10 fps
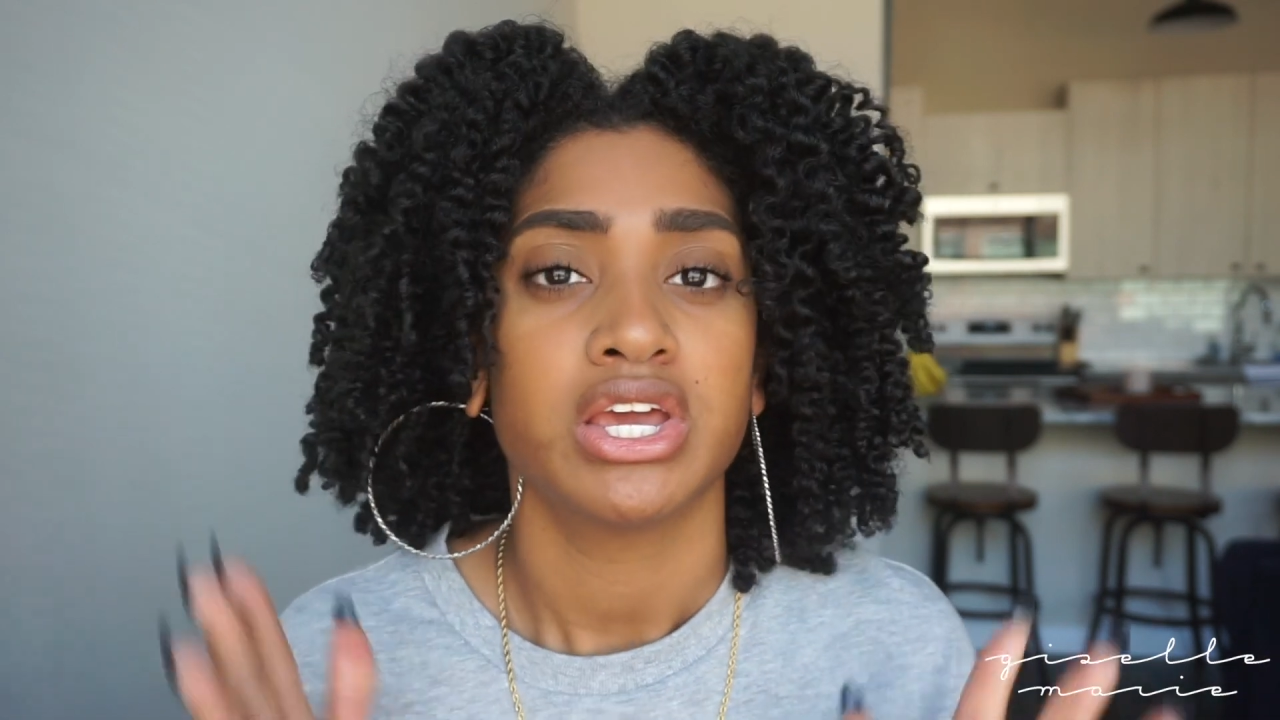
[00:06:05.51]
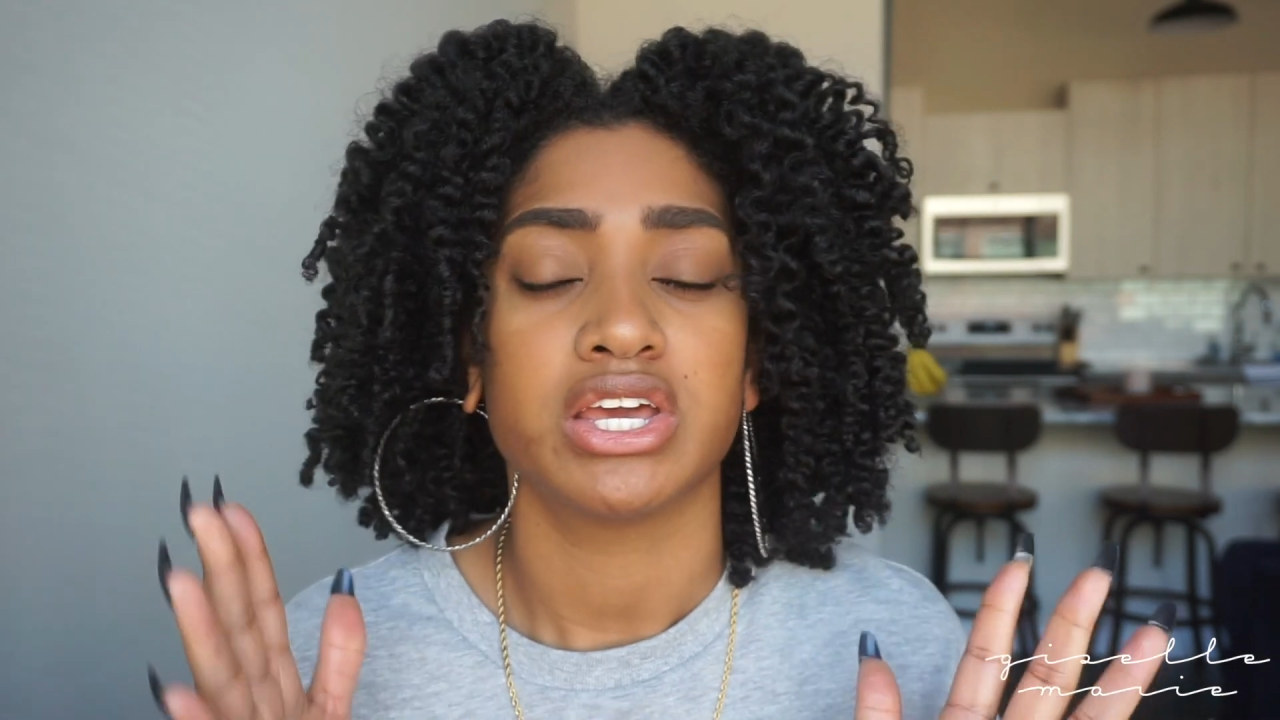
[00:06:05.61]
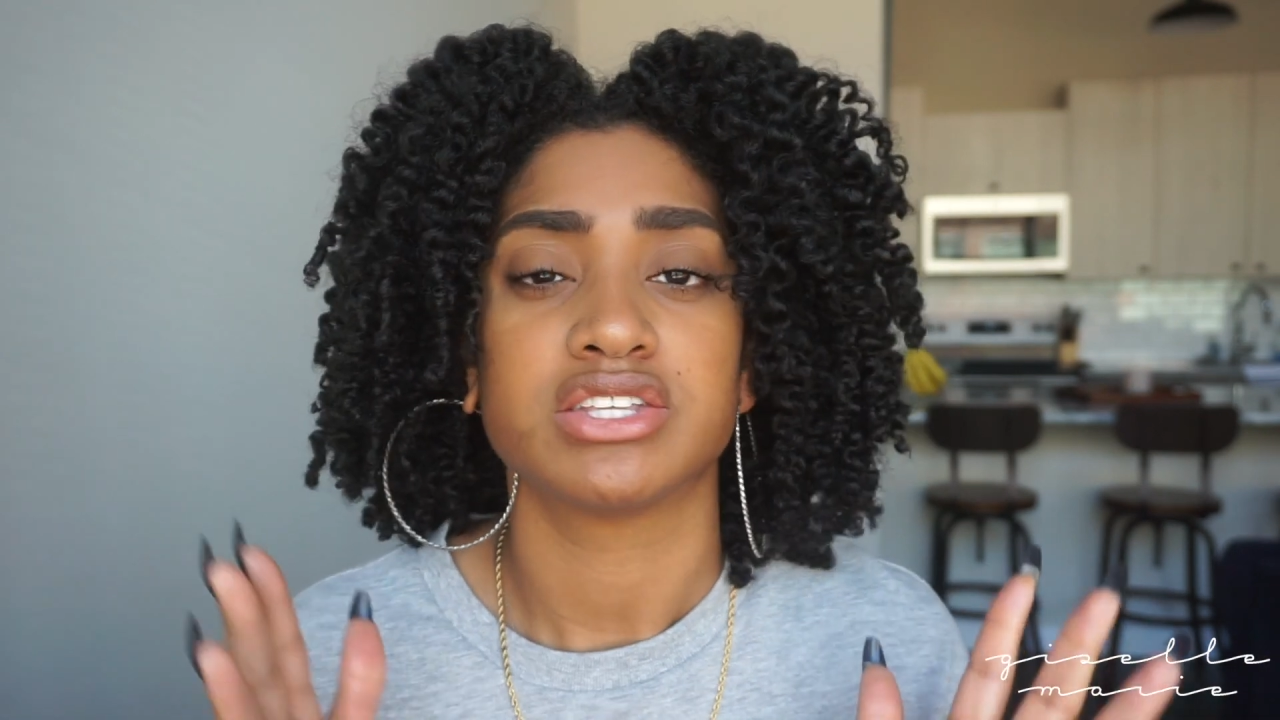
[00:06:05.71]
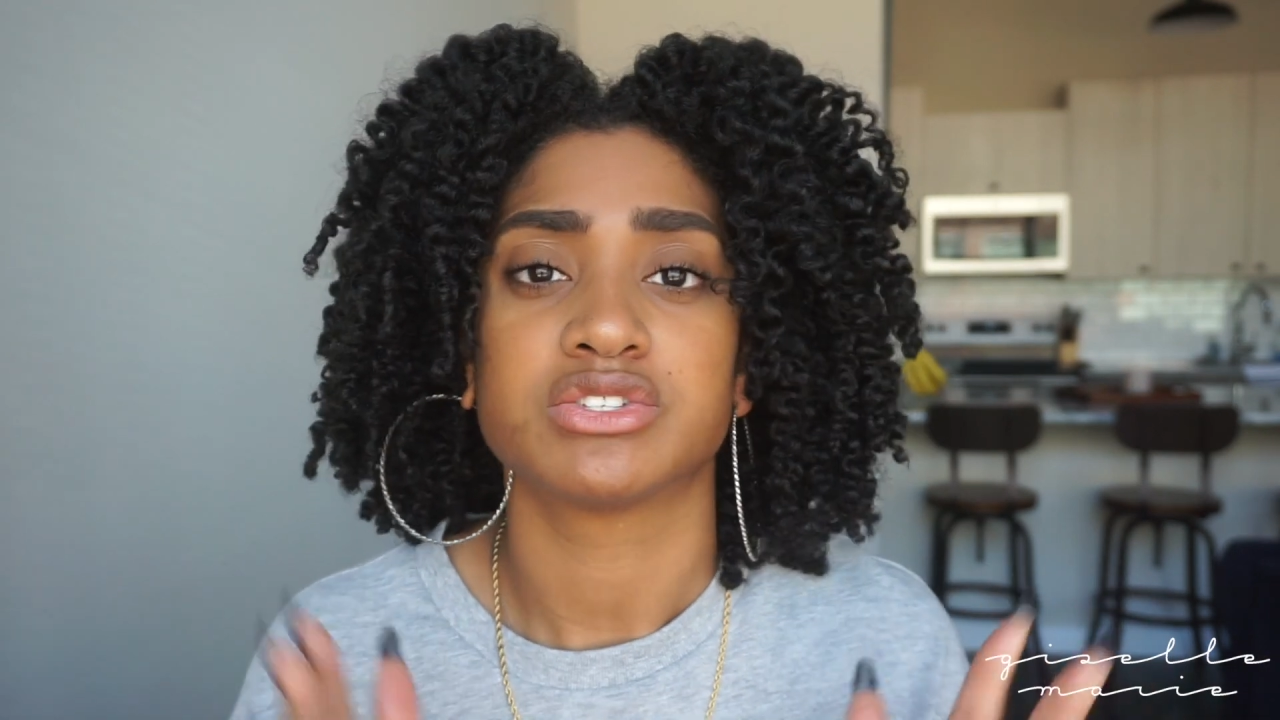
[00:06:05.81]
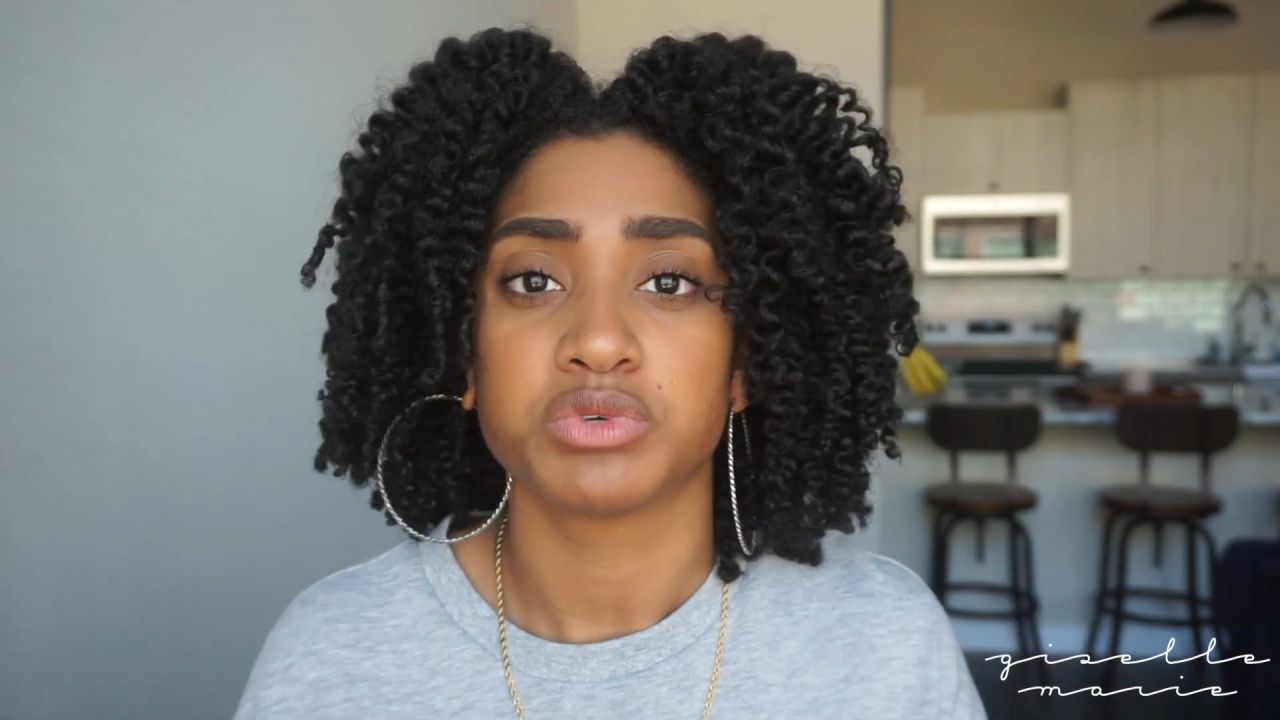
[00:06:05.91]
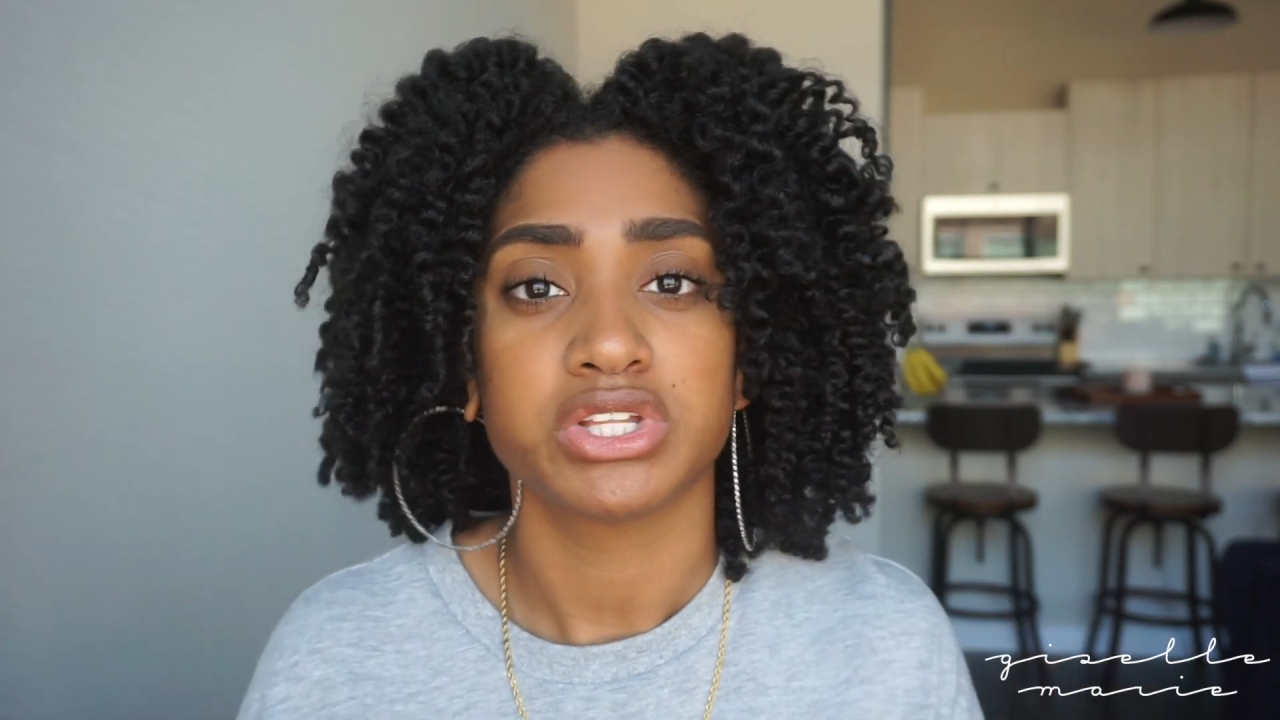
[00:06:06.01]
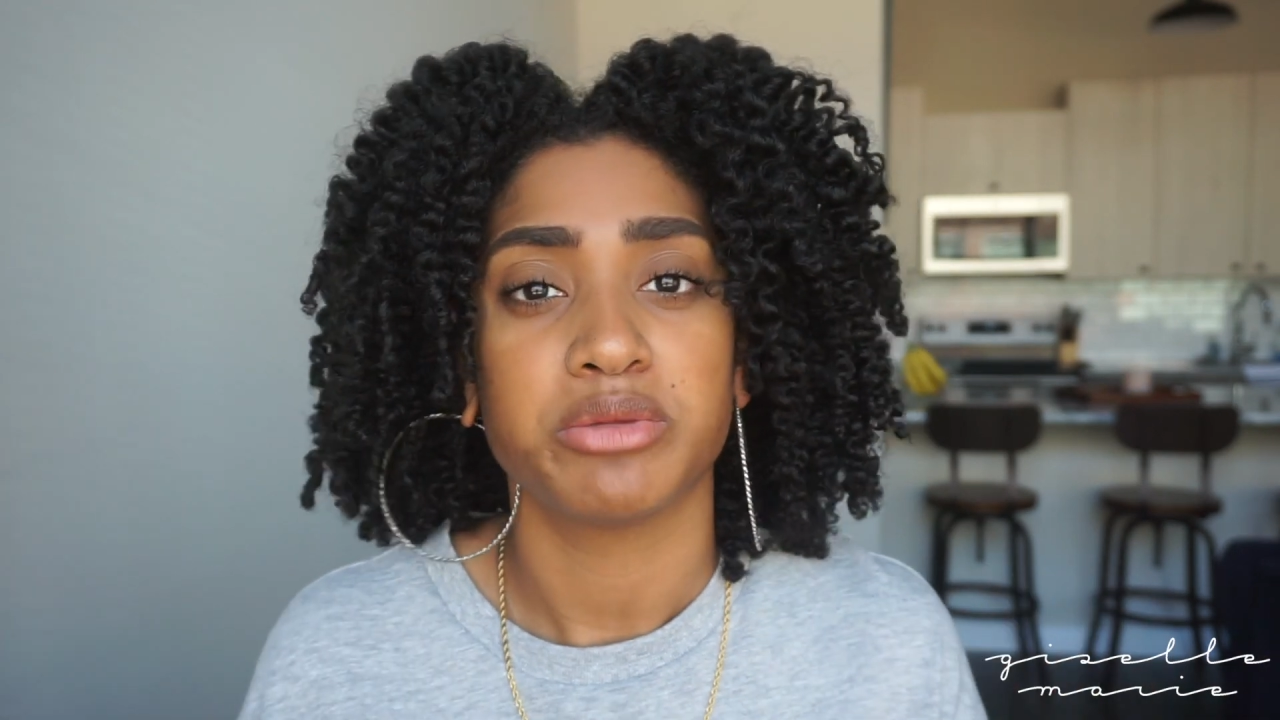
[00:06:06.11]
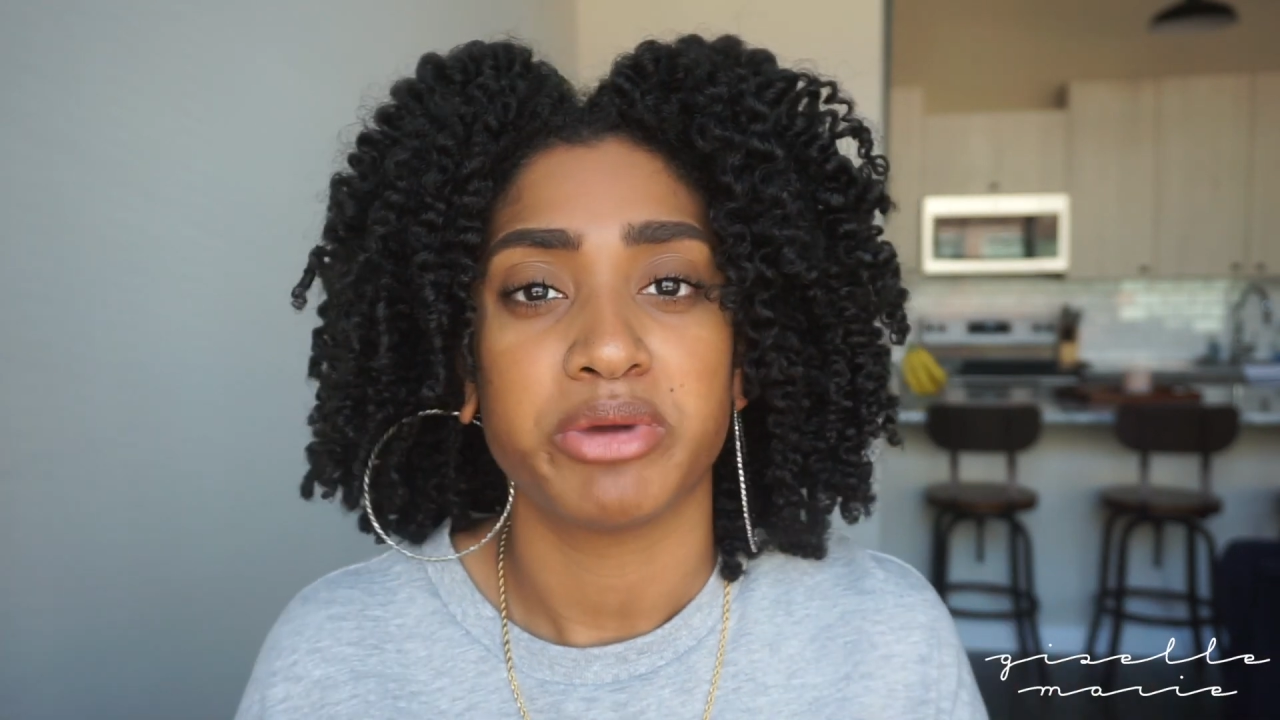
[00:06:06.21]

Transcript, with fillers: It's really